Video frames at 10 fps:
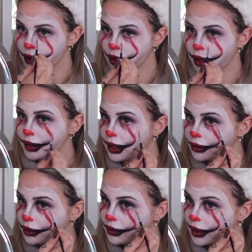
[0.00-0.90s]
like down
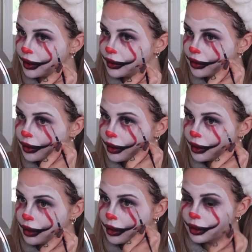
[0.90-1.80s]
the face.
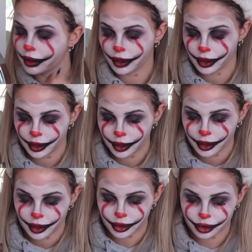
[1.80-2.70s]

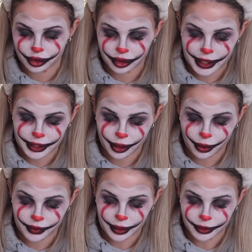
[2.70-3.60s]
And just slightly go
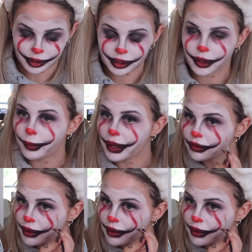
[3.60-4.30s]
over that with a little bit of